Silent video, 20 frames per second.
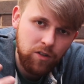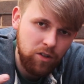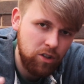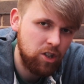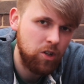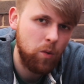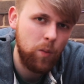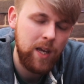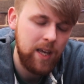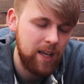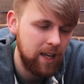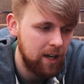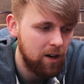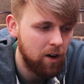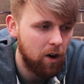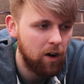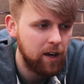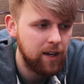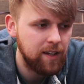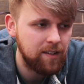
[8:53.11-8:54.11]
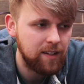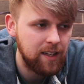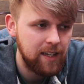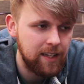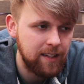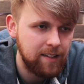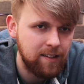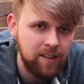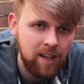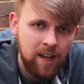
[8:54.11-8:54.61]
squeaky
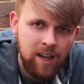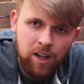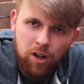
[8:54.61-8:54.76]
noises,